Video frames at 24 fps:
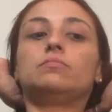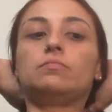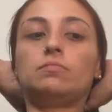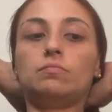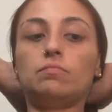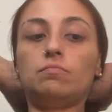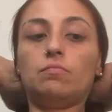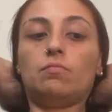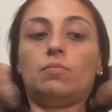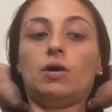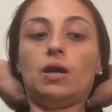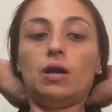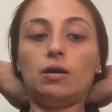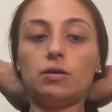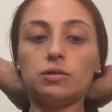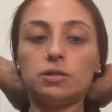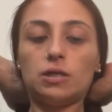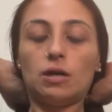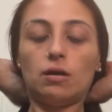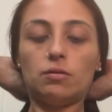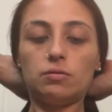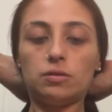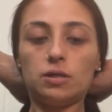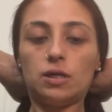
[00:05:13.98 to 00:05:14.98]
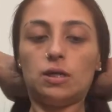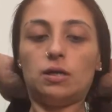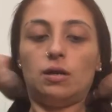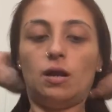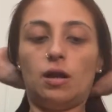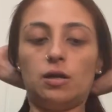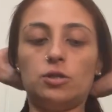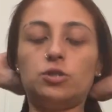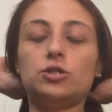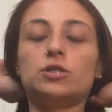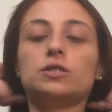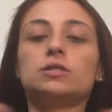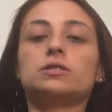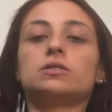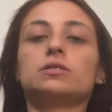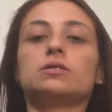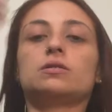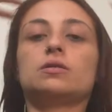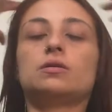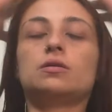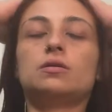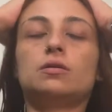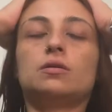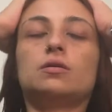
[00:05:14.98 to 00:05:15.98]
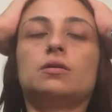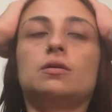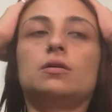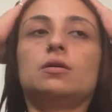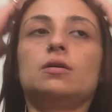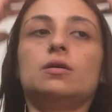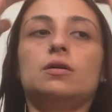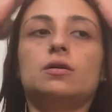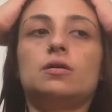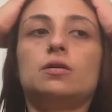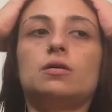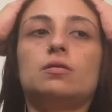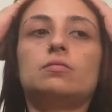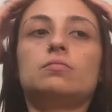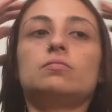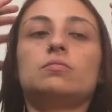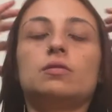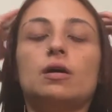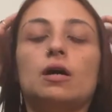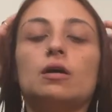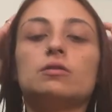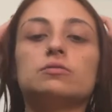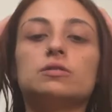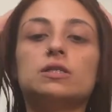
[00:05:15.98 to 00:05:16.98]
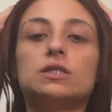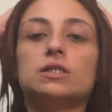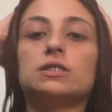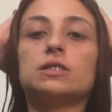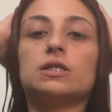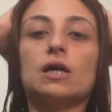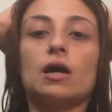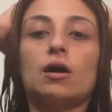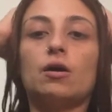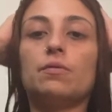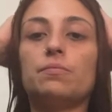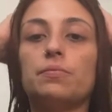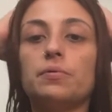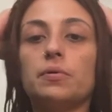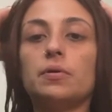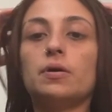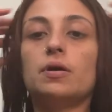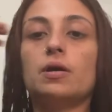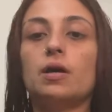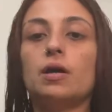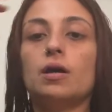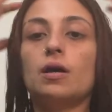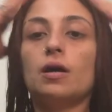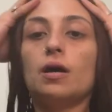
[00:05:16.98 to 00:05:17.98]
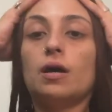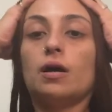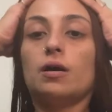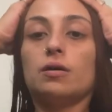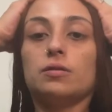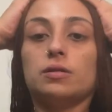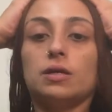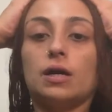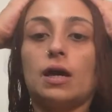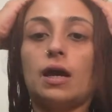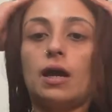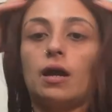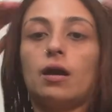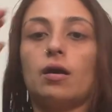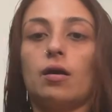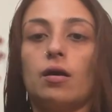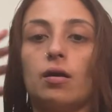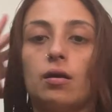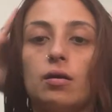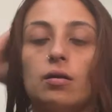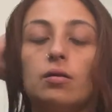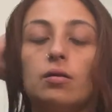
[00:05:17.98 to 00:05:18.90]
my hair is healthy, not just You know, healthy scalp, healthy hair,